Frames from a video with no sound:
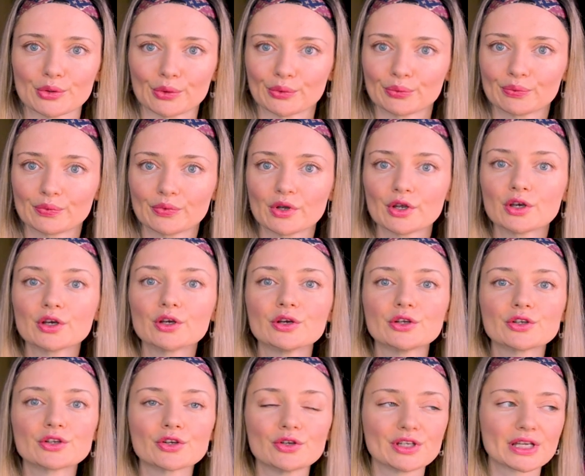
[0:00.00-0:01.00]
to,
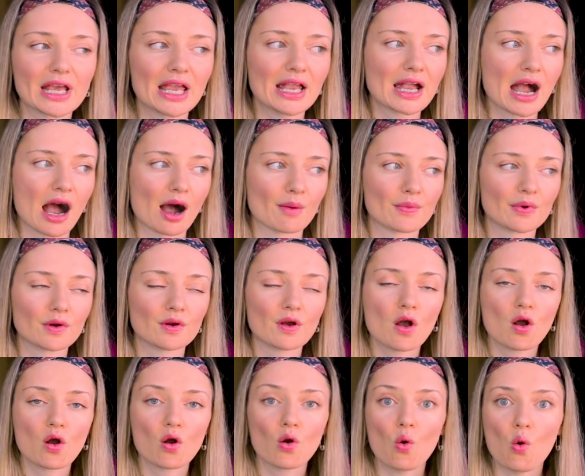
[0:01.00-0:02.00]
to take up,
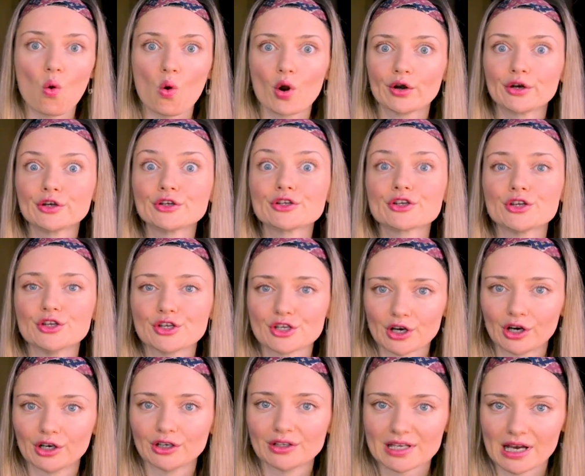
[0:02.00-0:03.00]
or to
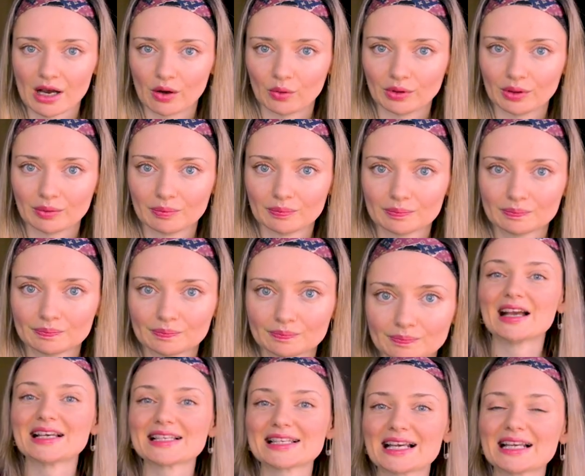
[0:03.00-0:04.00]
turn down.
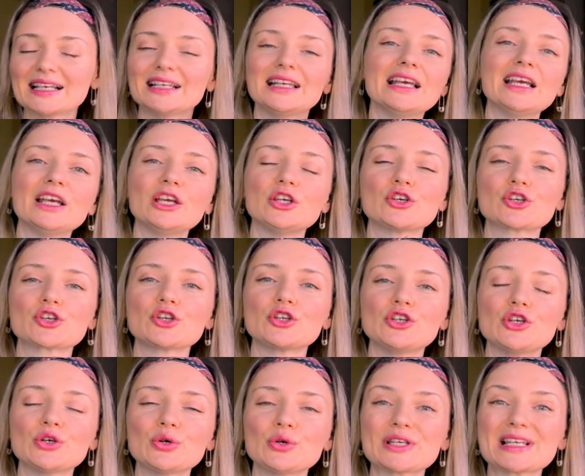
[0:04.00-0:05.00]
Secondly, you should
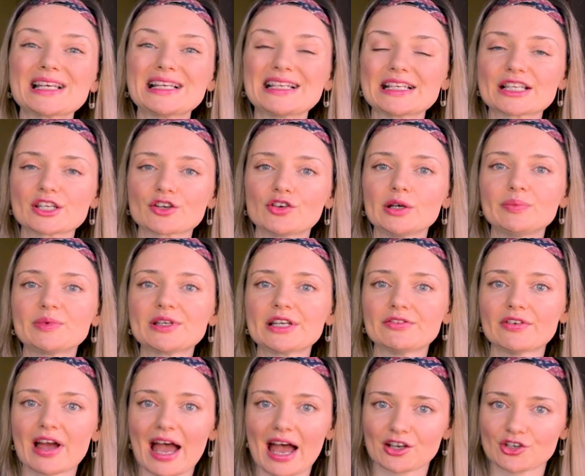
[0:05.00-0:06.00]
use
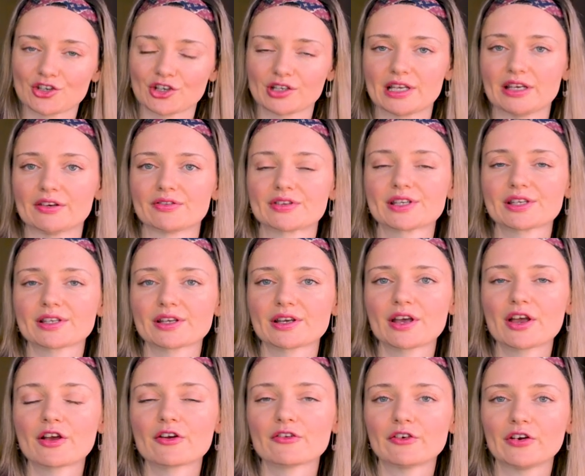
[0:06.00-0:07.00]
descriptive adjectives.
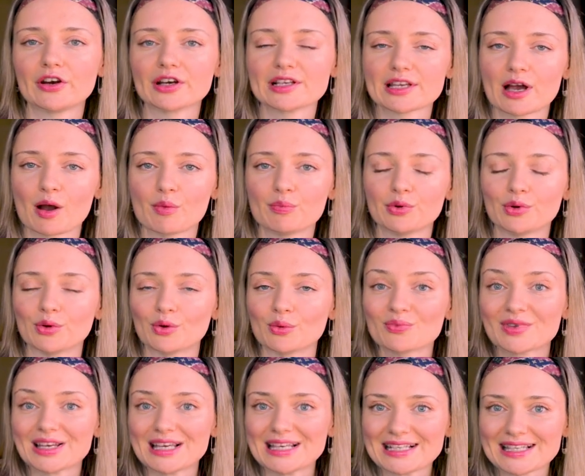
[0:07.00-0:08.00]
For
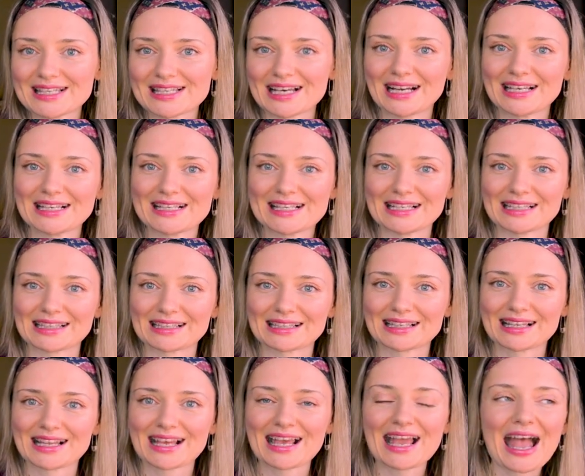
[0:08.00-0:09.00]
example,
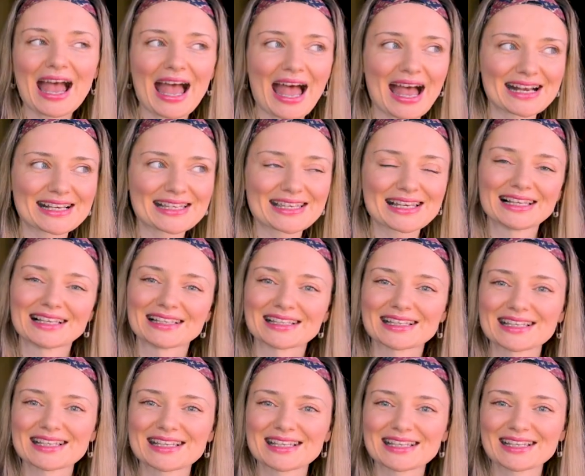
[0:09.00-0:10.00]
exciting,
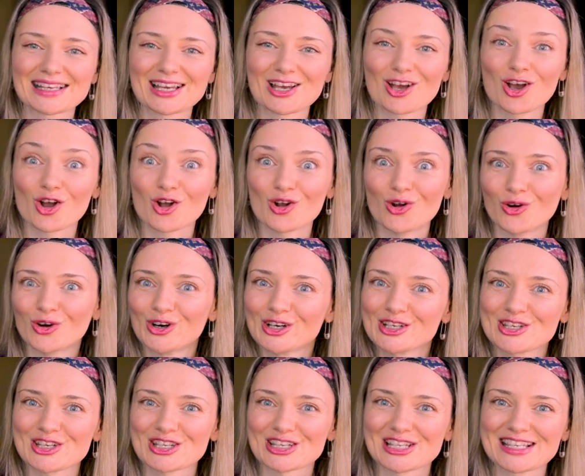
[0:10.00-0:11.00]
excellent,
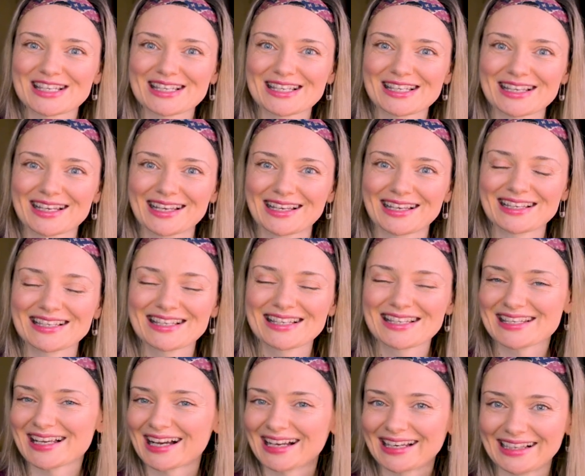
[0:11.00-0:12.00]
gorgeous,
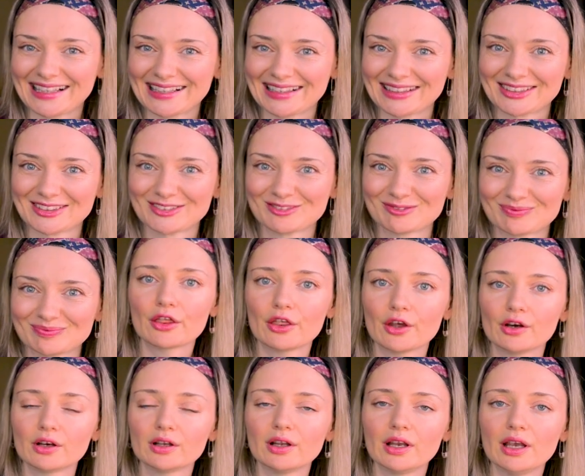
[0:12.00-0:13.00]
stunning.
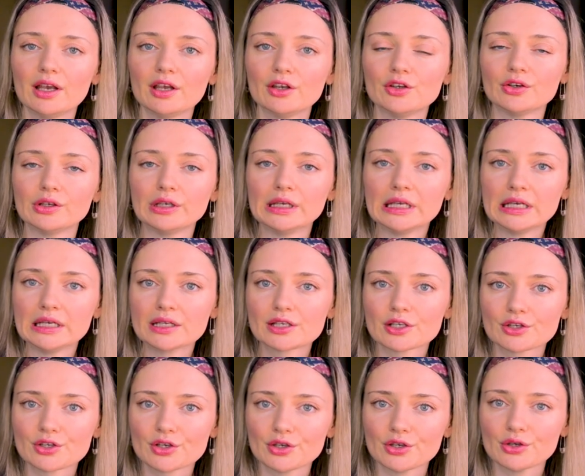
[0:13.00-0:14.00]
Thirdly, you
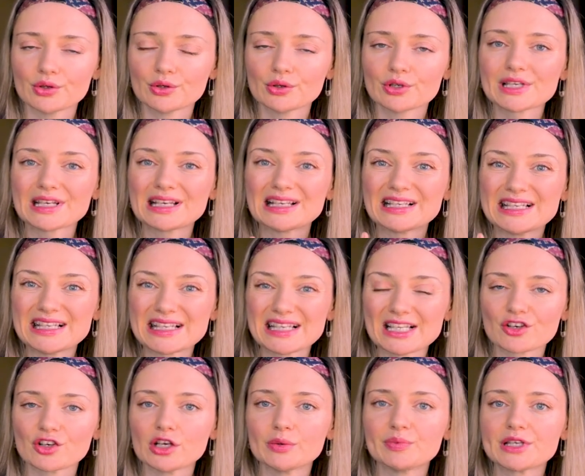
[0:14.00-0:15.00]
need to use
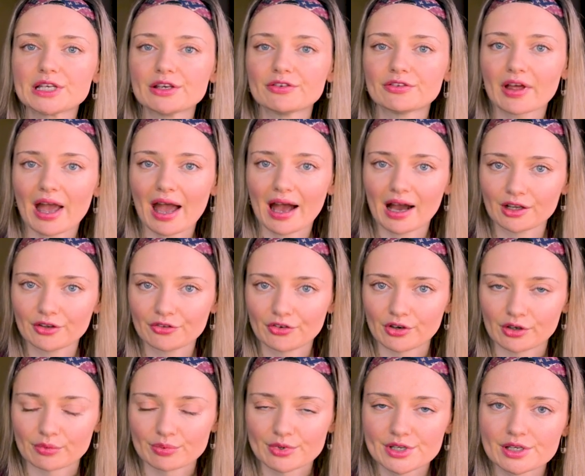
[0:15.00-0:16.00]
descriptive
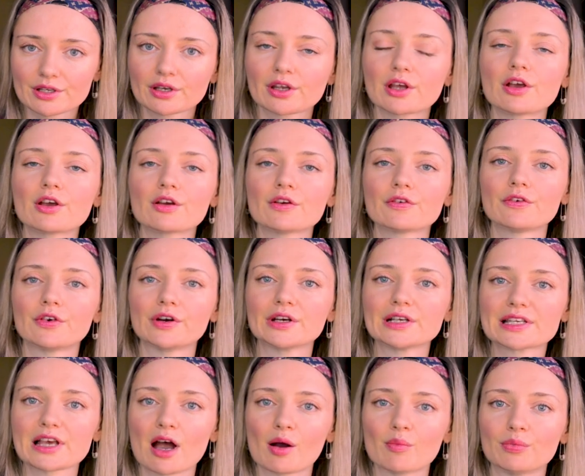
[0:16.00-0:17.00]
adverbs. For
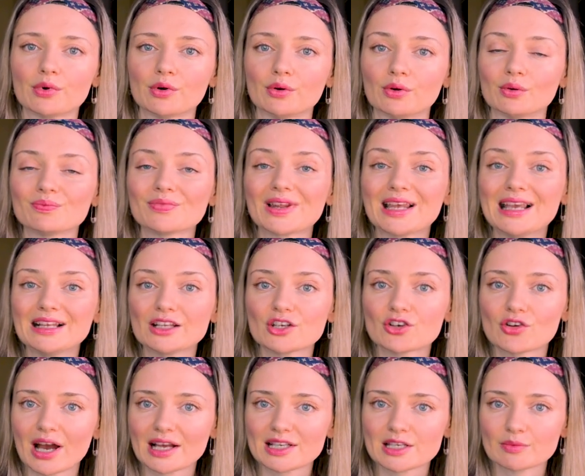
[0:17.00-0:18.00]
example,
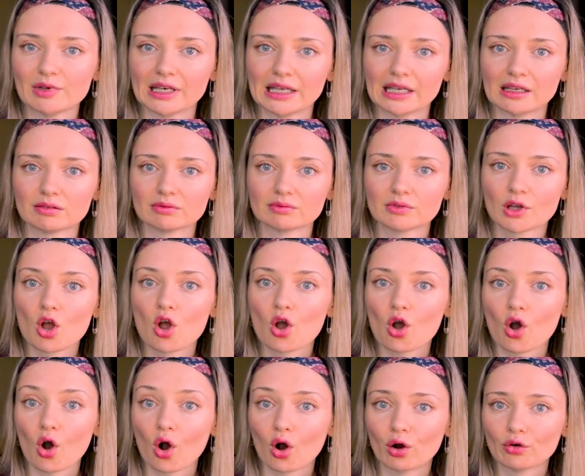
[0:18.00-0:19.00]
incredibly,
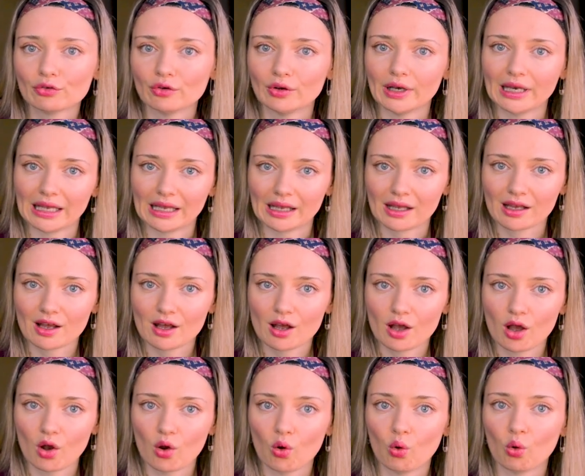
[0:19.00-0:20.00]
awfully,
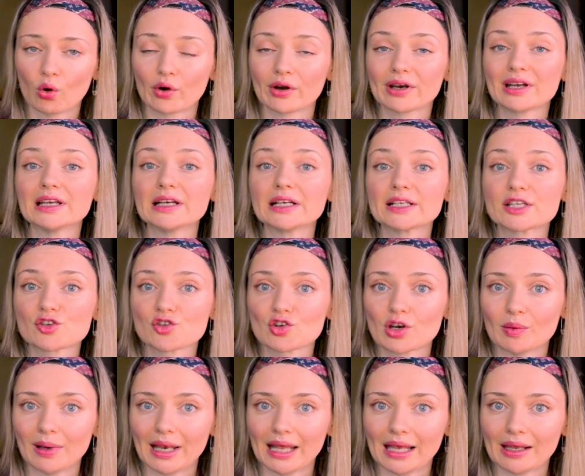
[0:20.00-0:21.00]
or
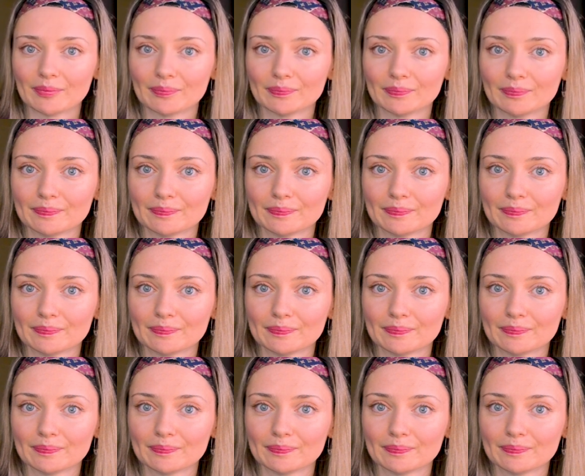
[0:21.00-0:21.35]
extremely.